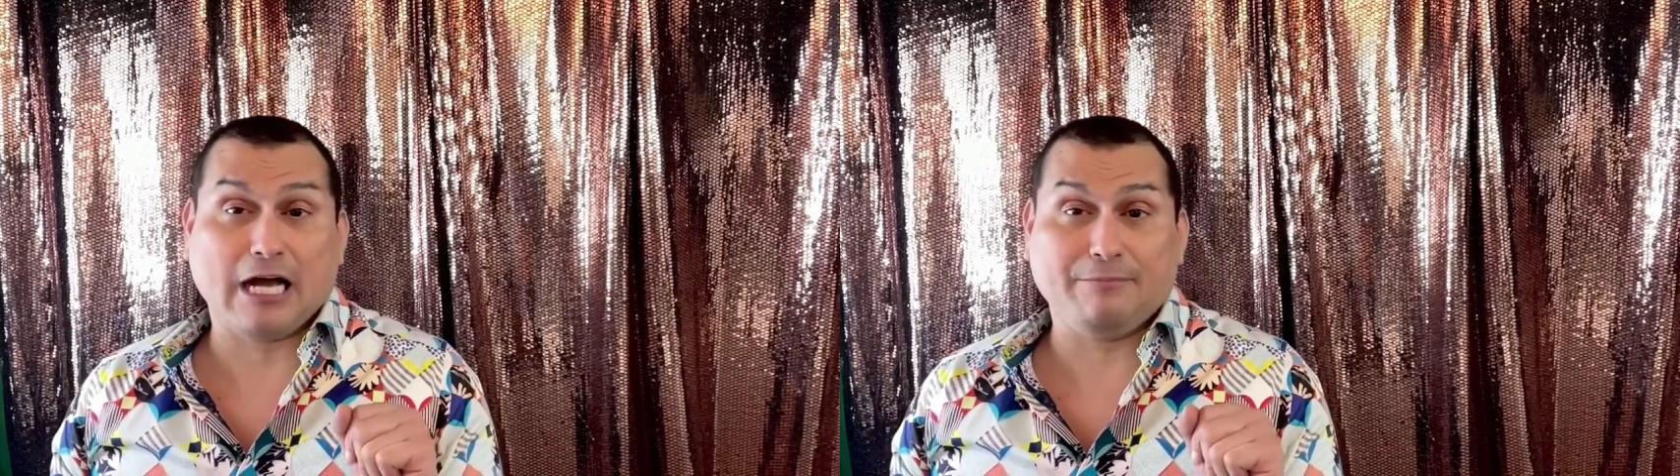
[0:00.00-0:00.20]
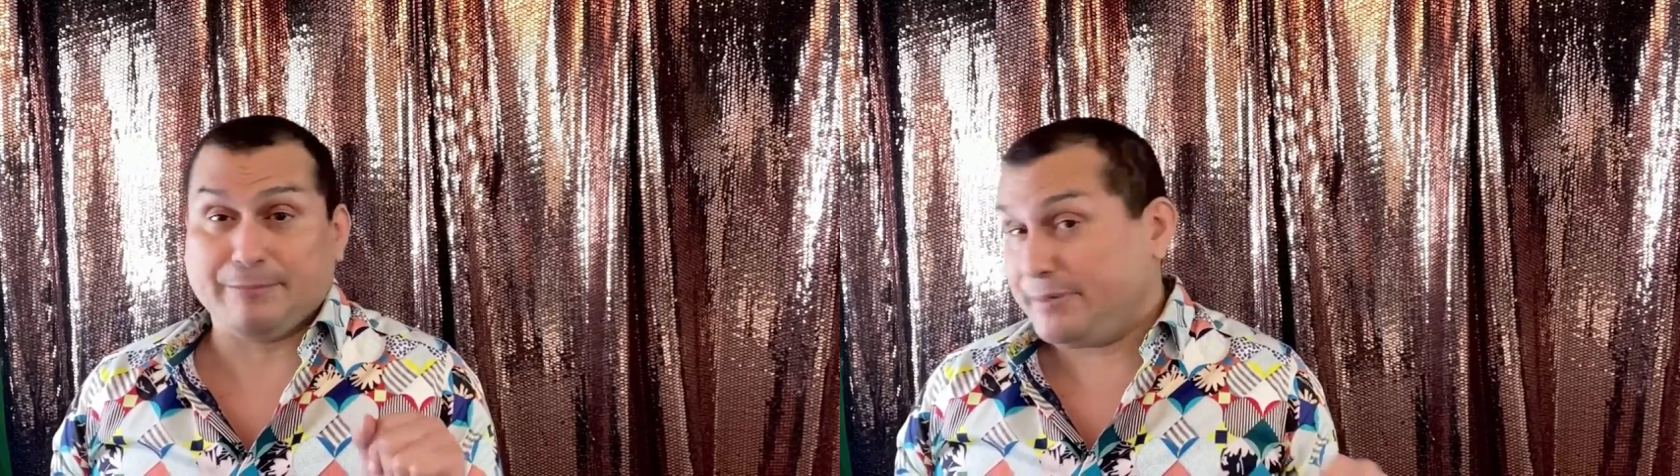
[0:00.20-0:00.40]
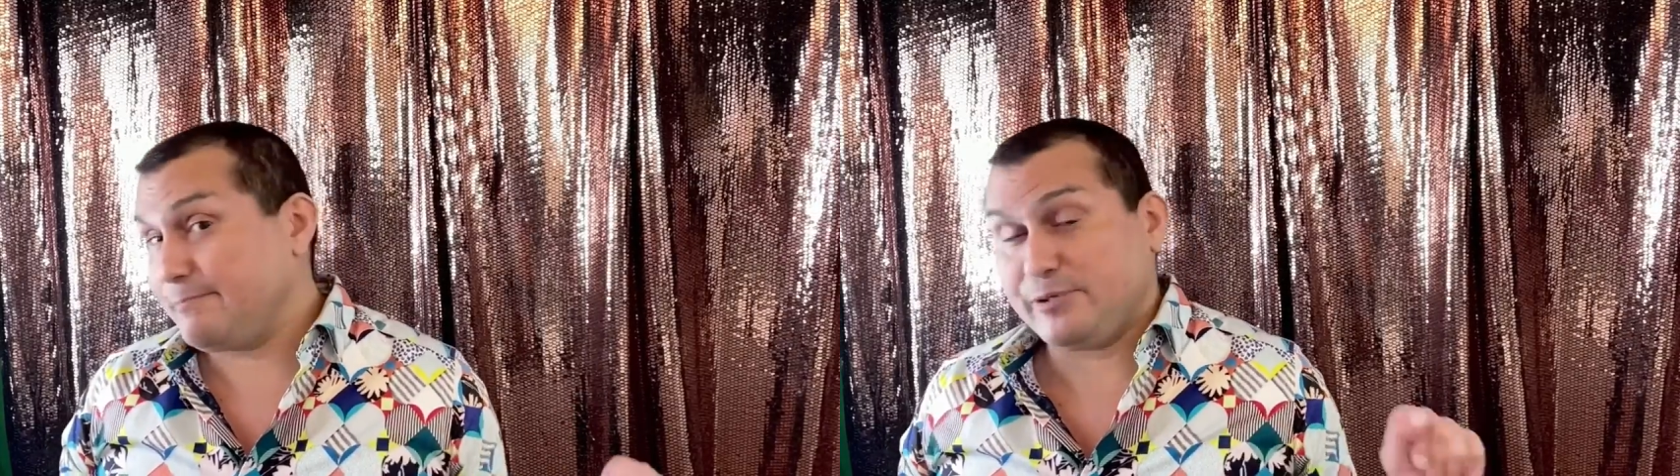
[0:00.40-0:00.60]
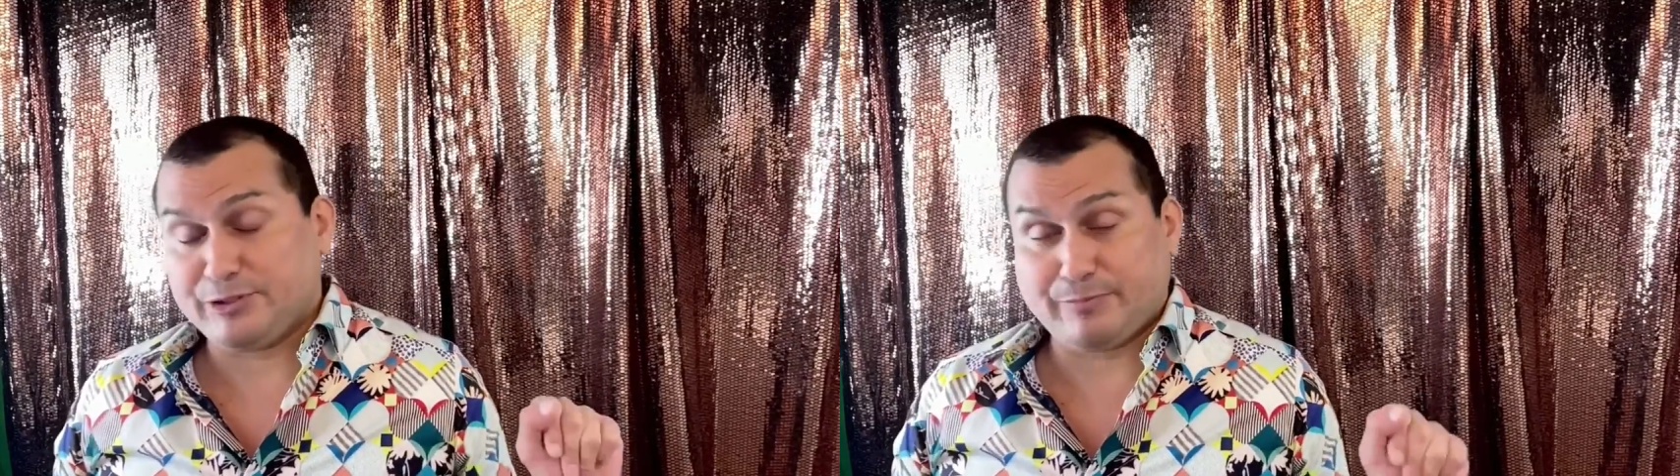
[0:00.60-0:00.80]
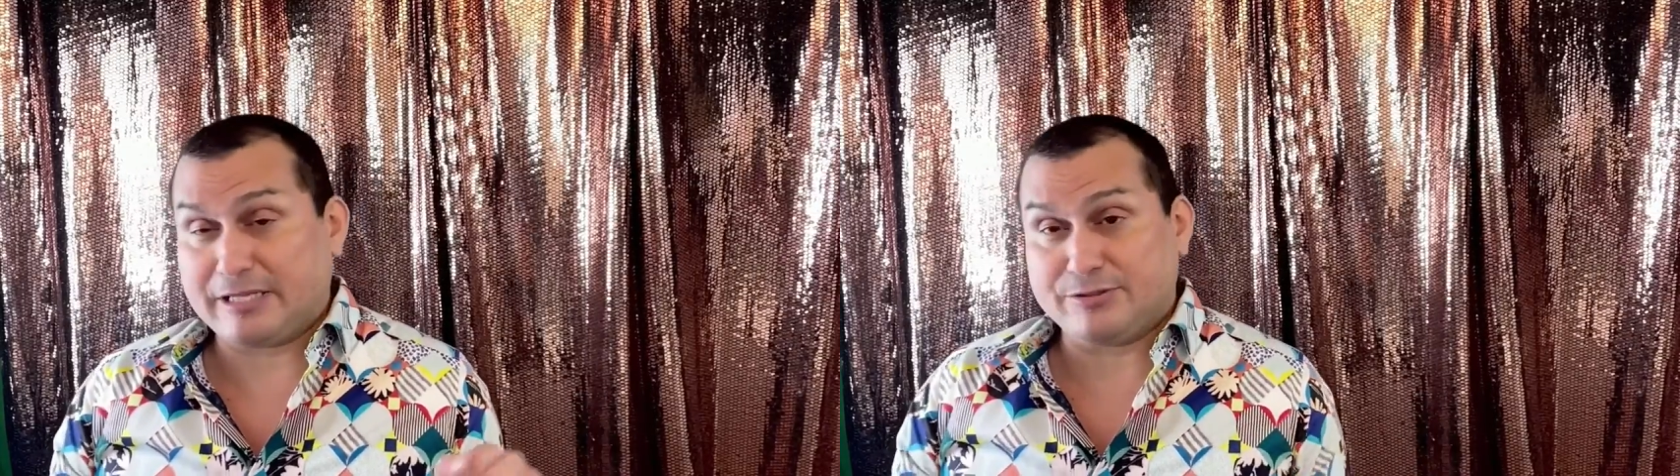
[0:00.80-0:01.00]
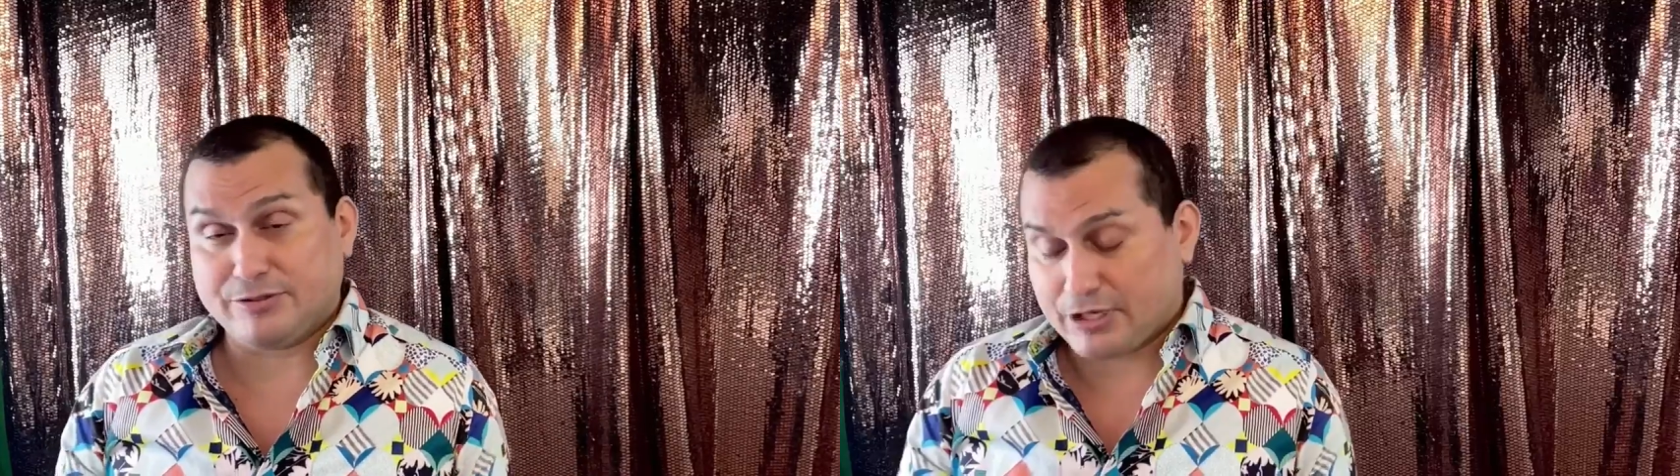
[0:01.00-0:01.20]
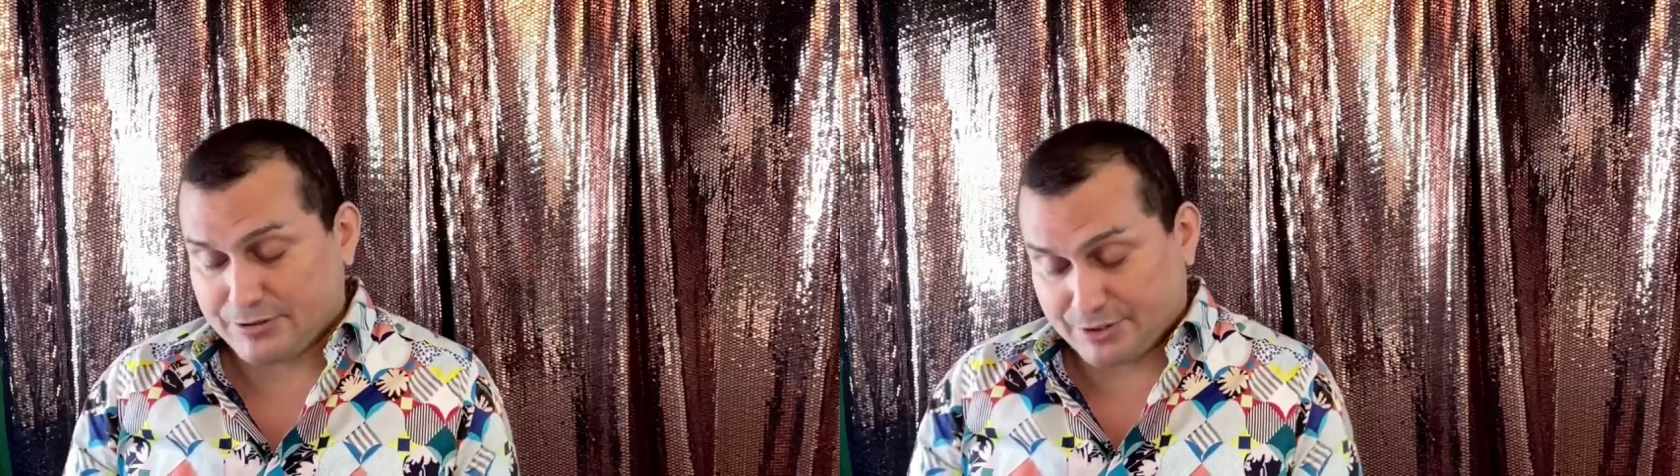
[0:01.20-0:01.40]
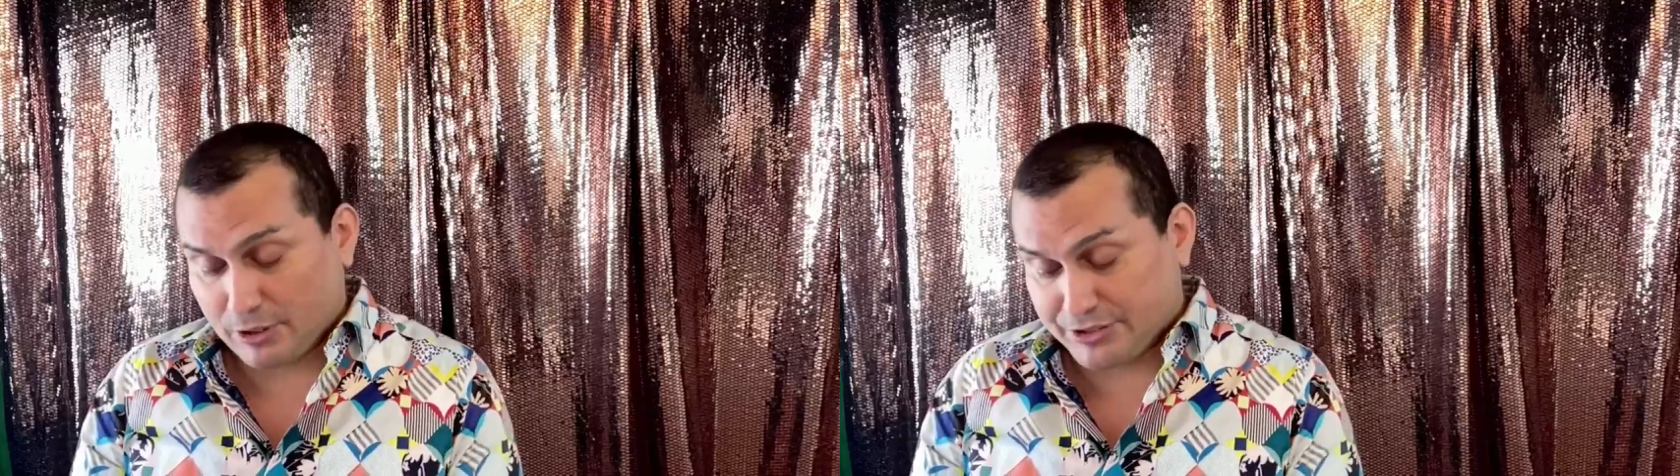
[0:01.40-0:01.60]
lip pencils
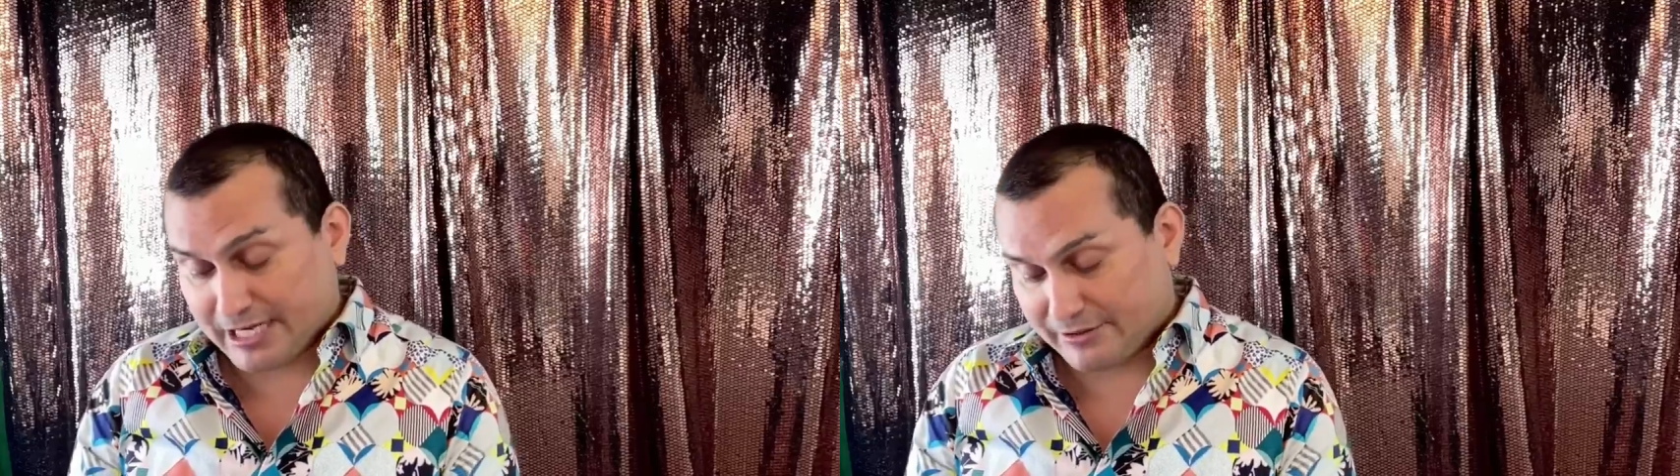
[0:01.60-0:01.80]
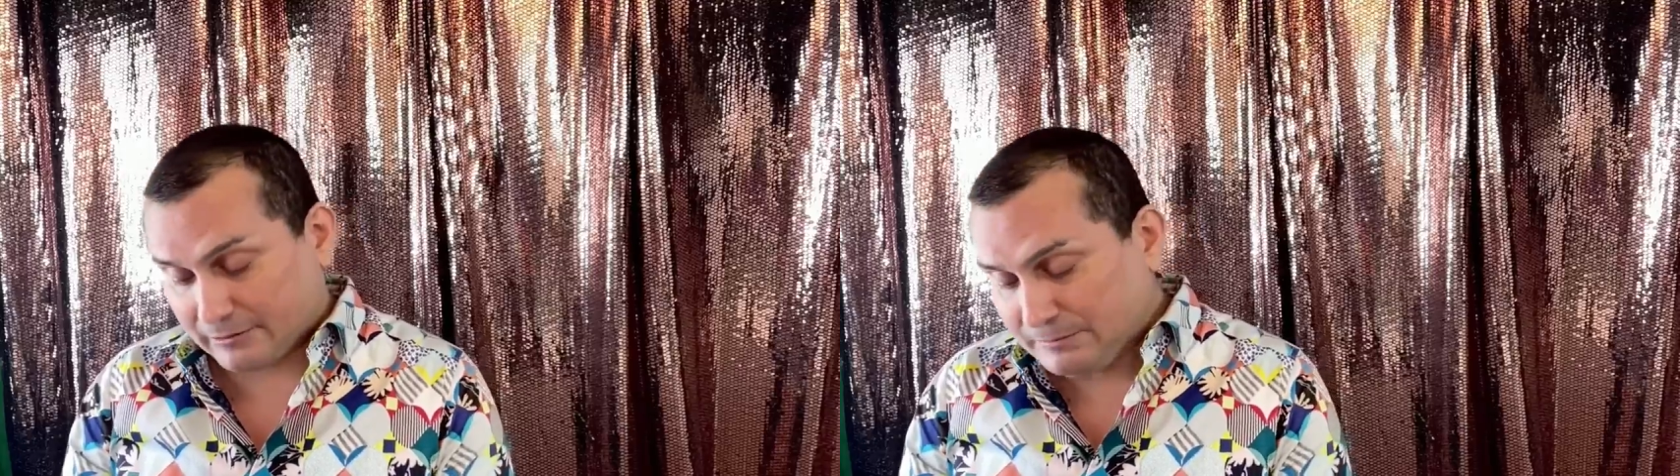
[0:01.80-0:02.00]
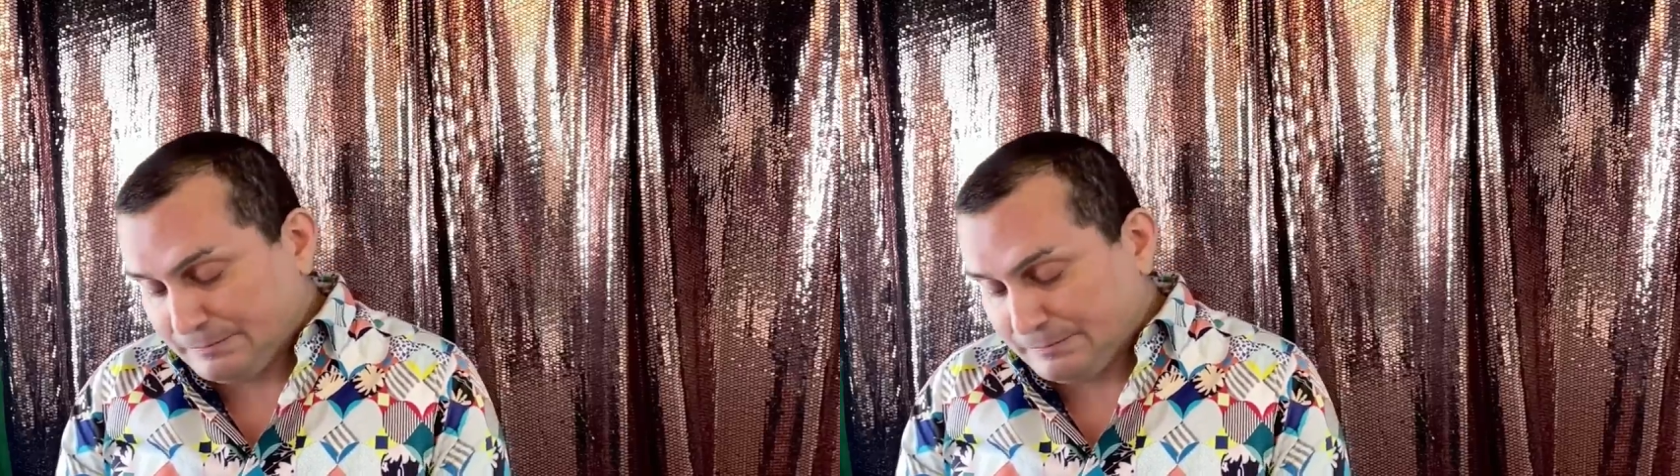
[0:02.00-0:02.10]
altogether.